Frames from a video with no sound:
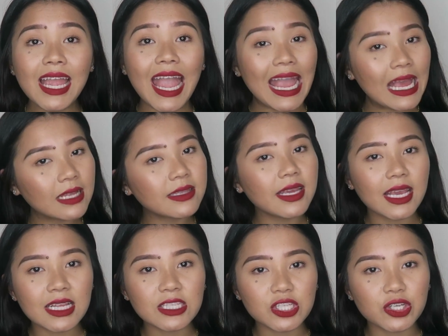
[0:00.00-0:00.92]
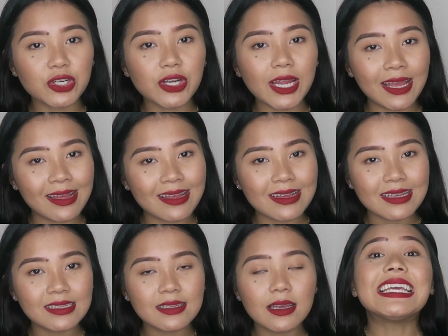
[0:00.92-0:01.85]
And the answer
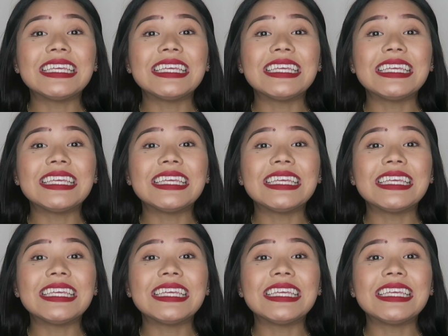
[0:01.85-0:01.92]
is